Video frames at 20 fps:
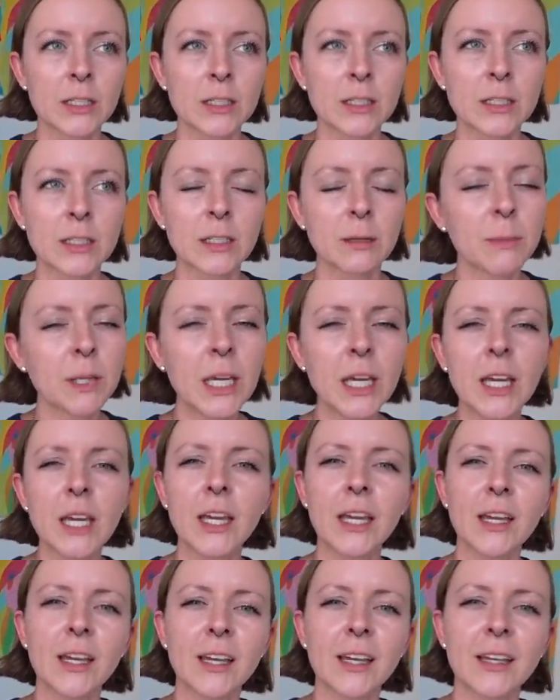to
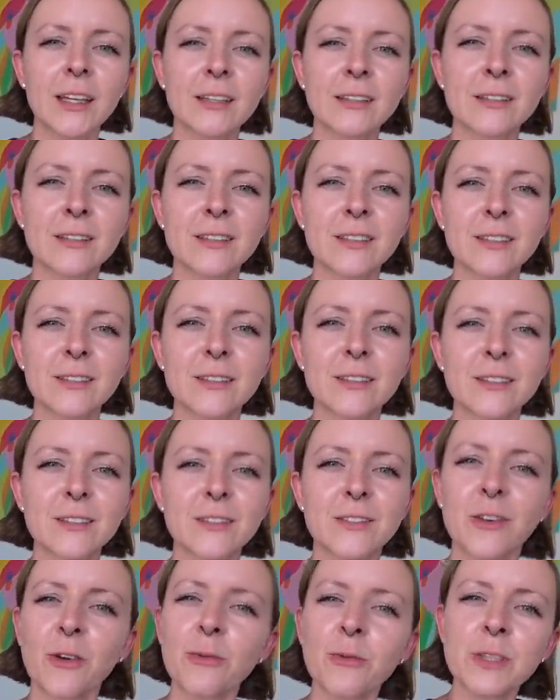me is
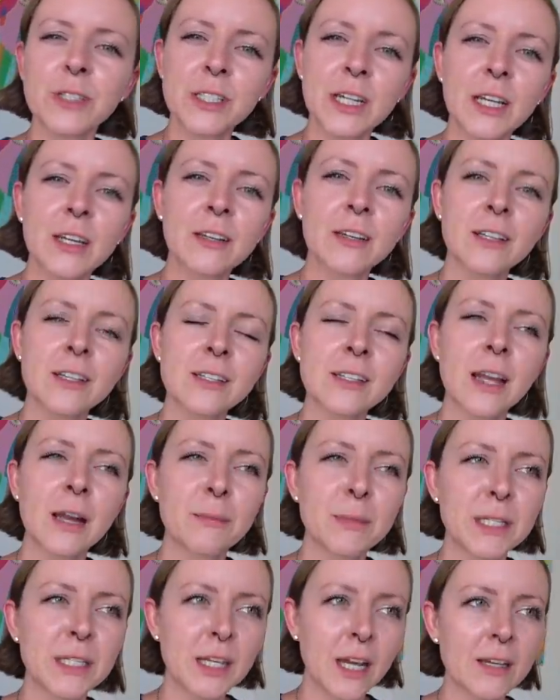so ridiculous. I
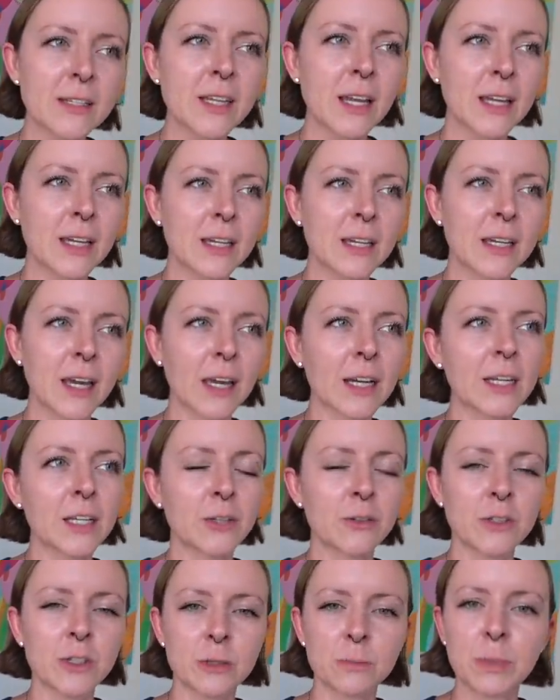mean, yes, I get it.
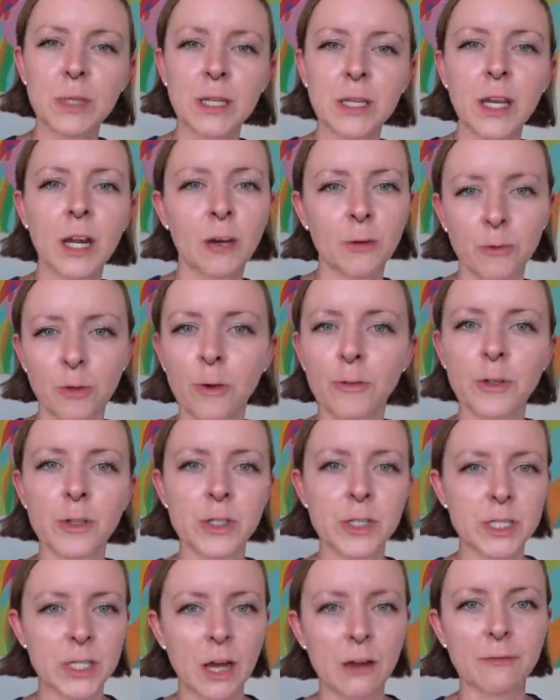You should be careful of your
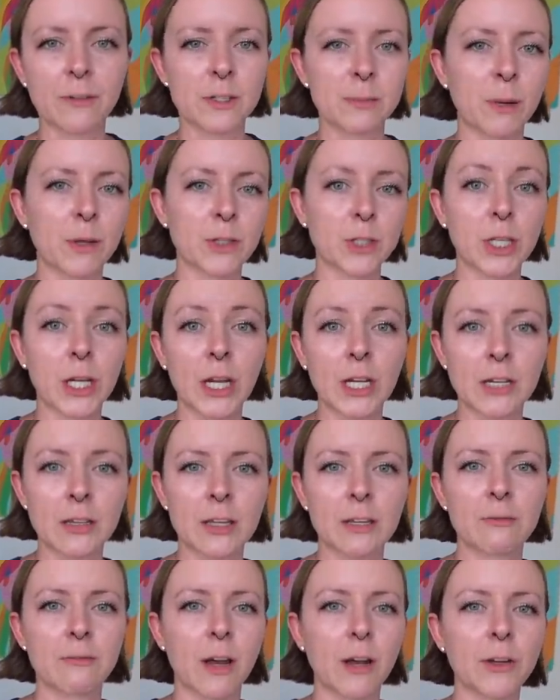stuff, especially
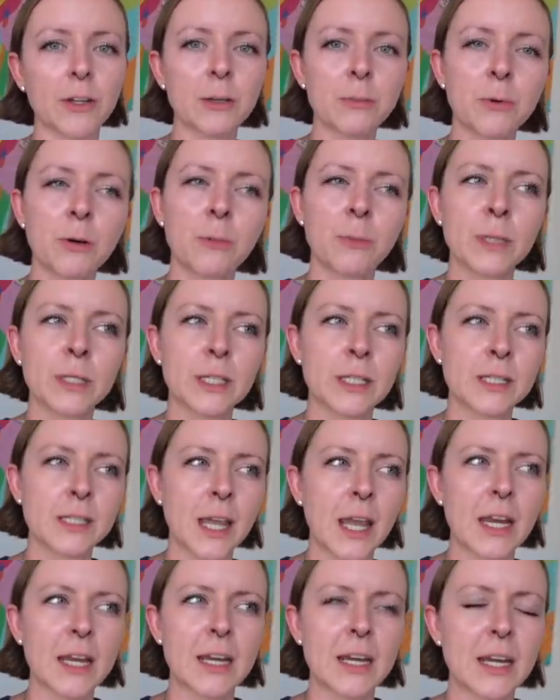anything valuable, but to
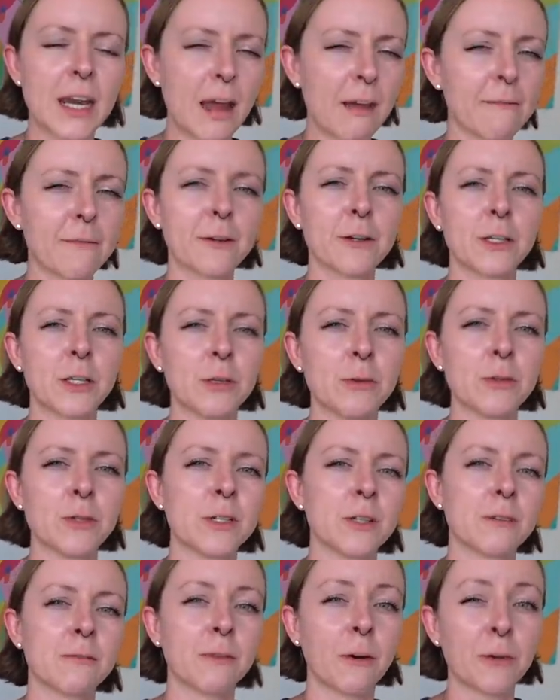say never
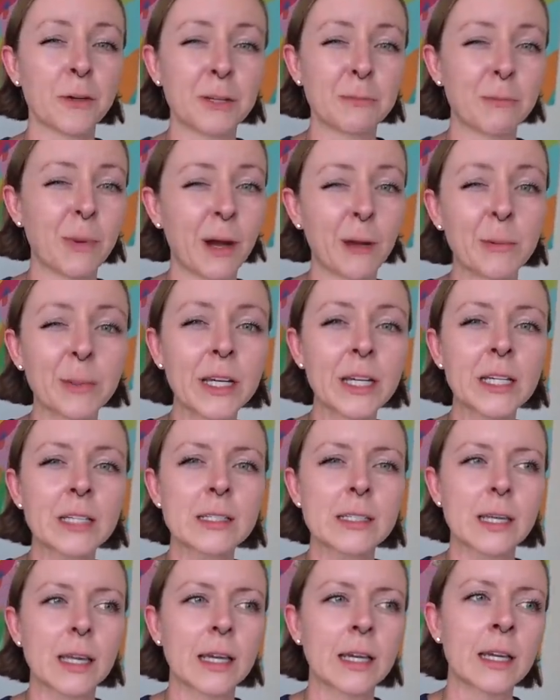use your phone in public,
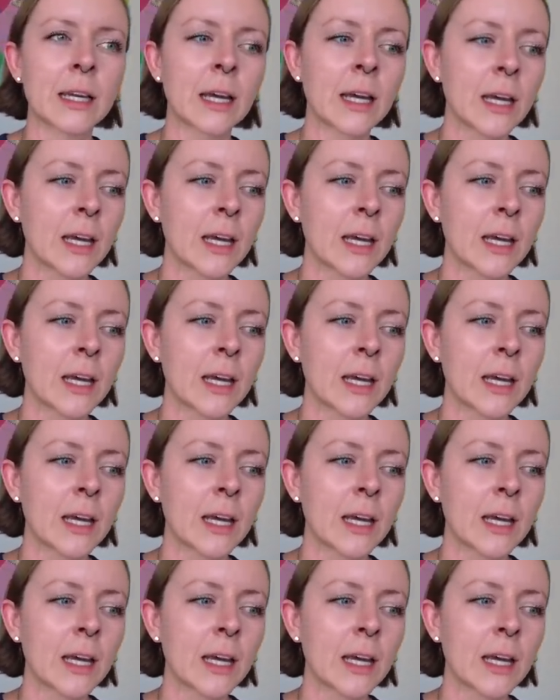it's like